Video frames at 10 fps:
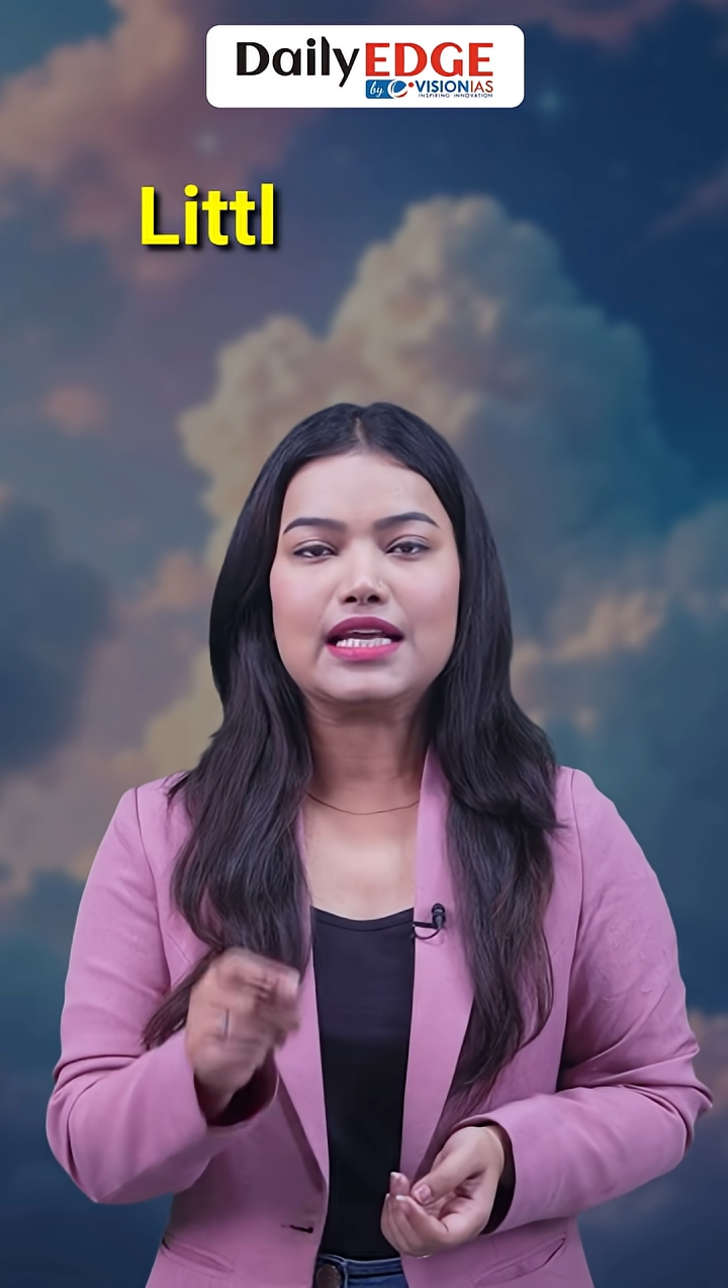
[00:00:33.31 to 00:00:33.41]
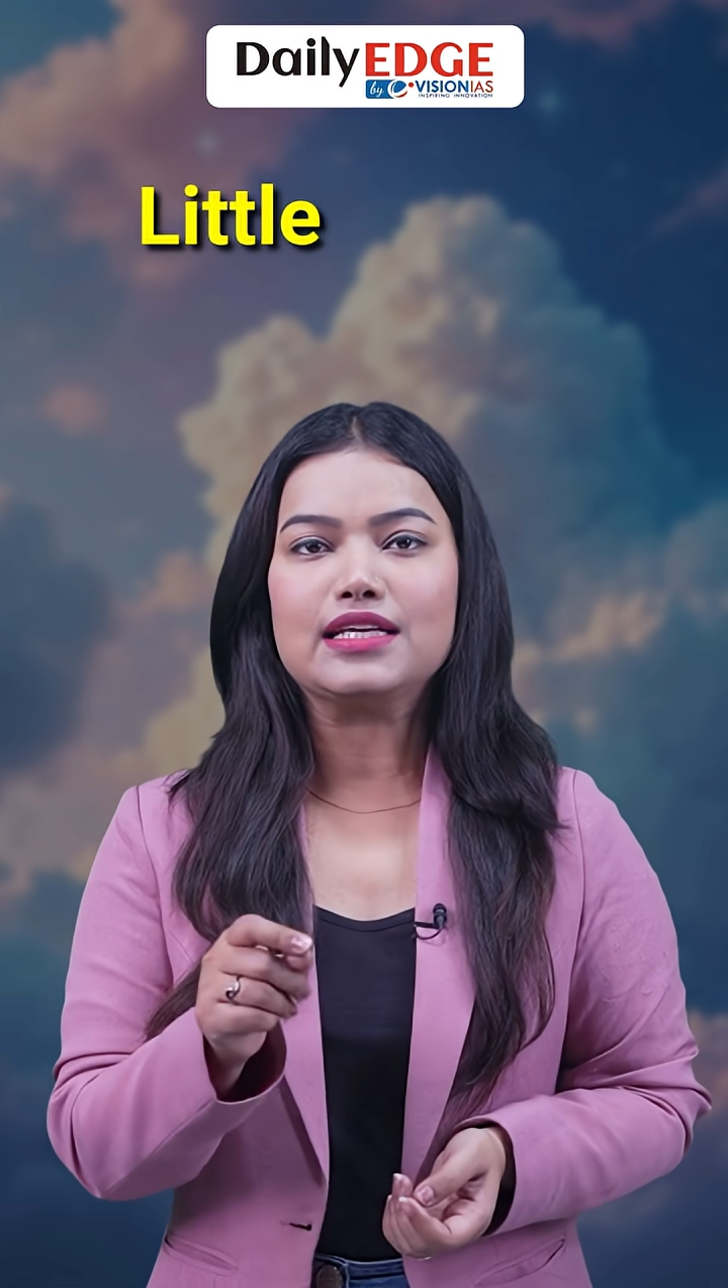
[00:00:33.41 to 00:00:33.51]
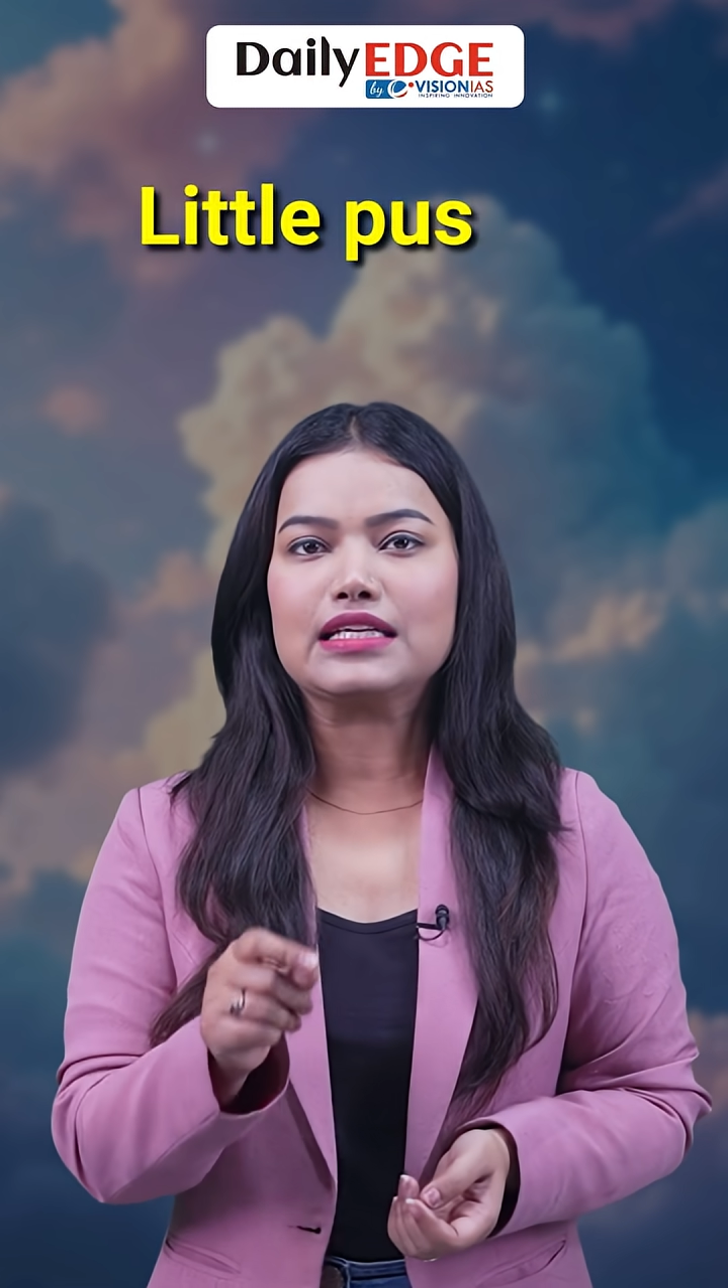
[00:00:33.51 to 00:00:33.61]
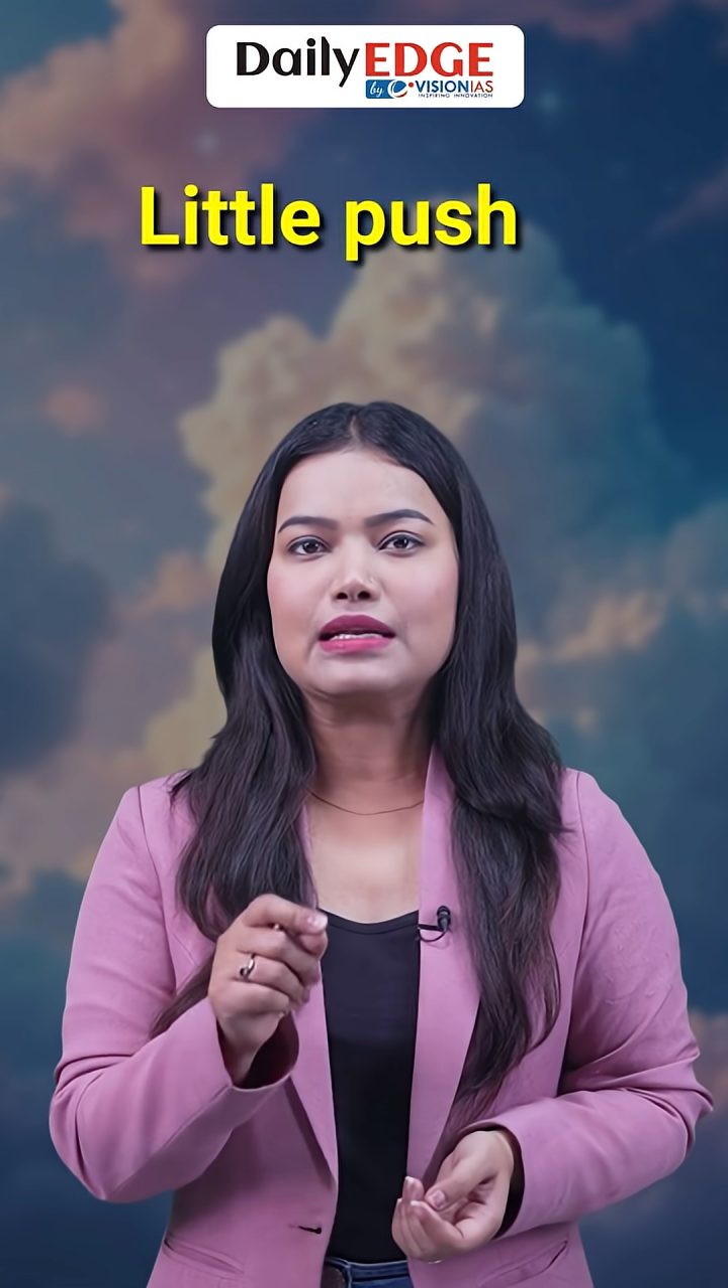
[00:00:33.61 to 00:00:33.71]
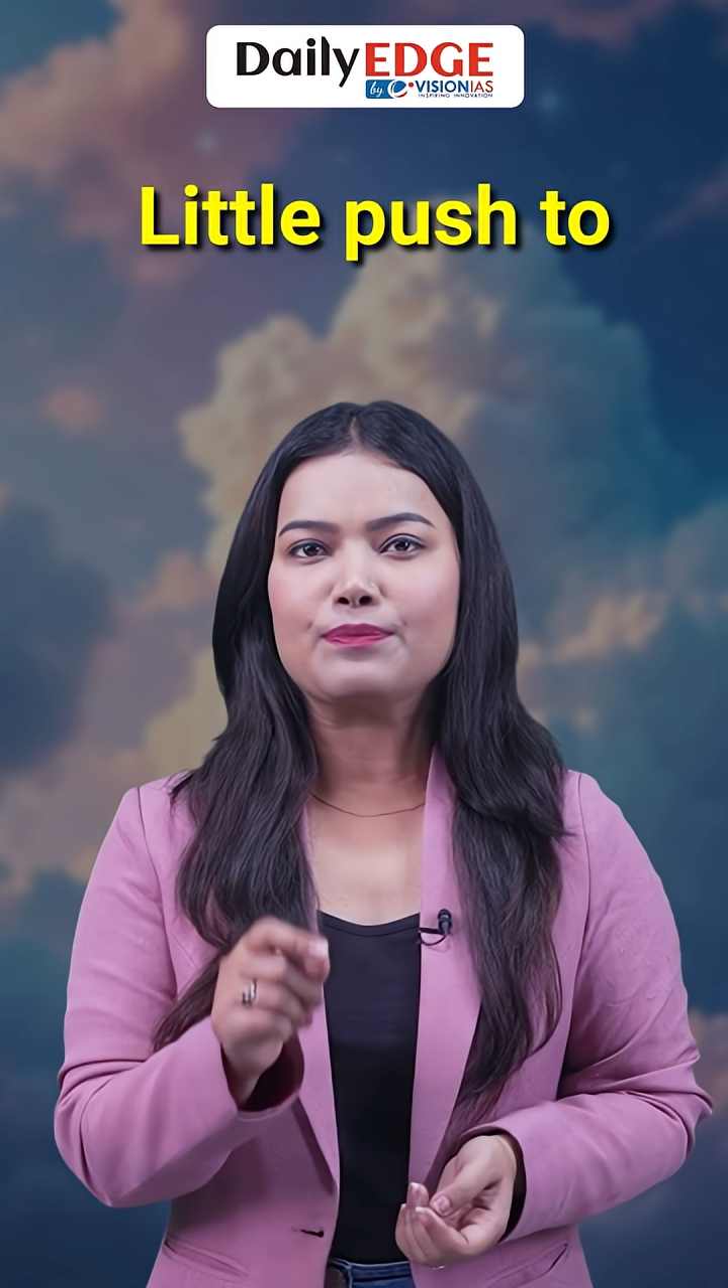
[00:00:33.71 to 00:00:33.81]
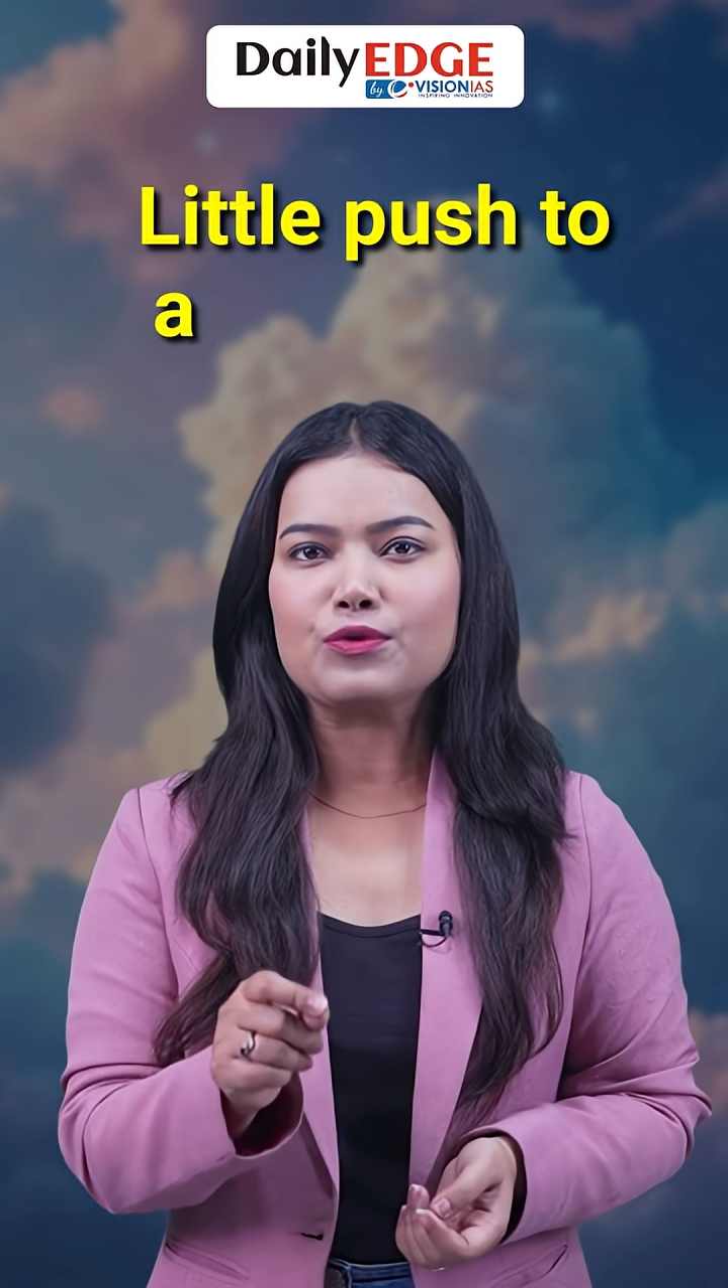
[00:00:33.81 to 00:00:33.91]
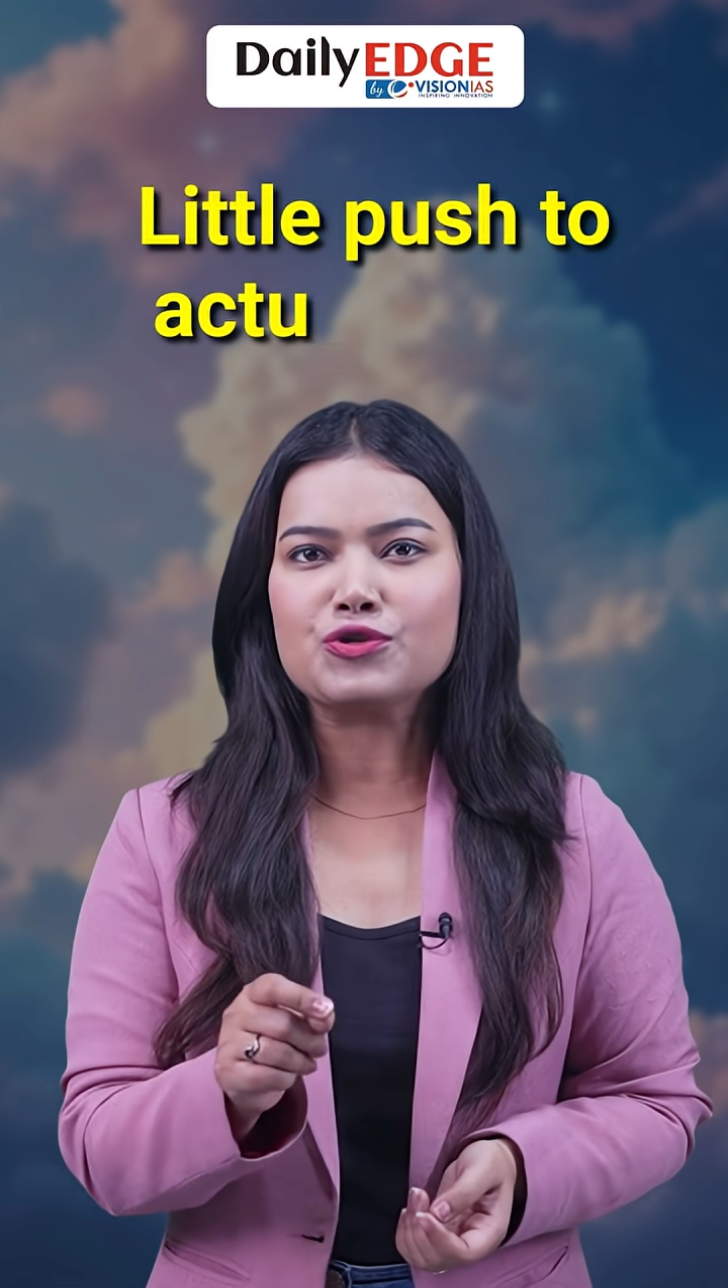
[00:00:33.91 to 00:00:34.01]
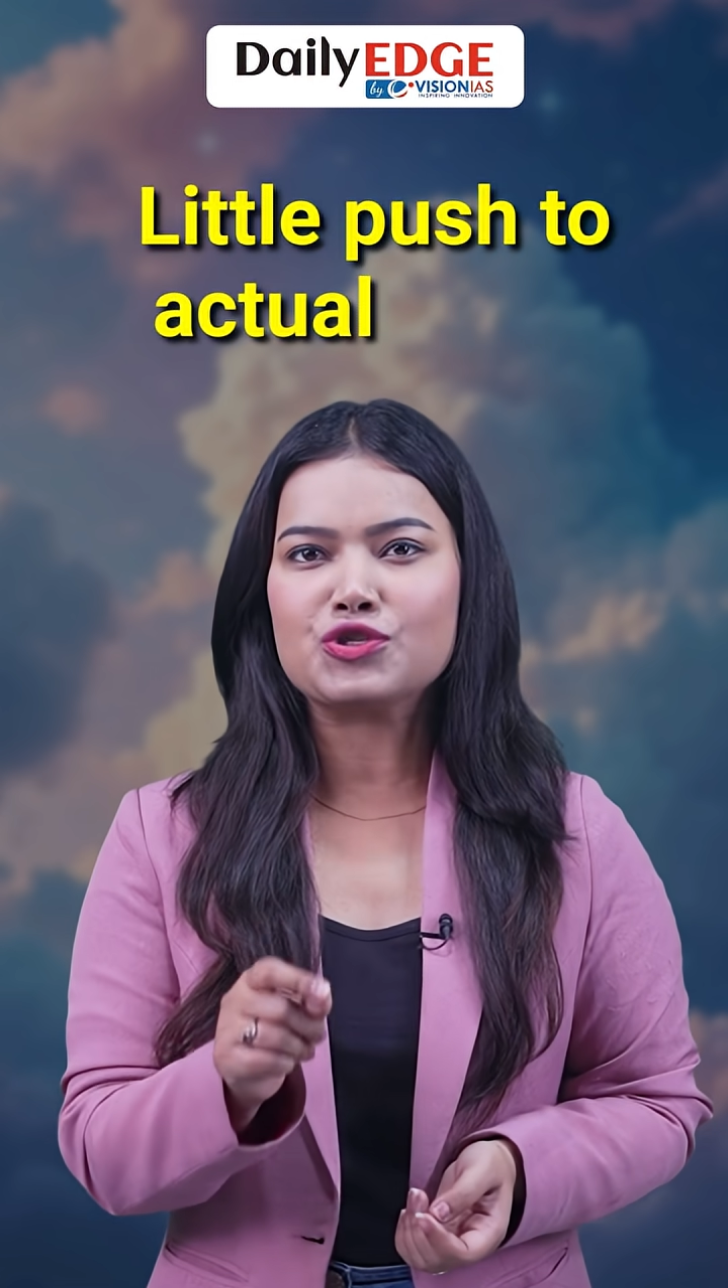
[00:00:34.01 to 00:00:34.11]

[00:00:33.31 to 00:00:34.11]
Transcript: little push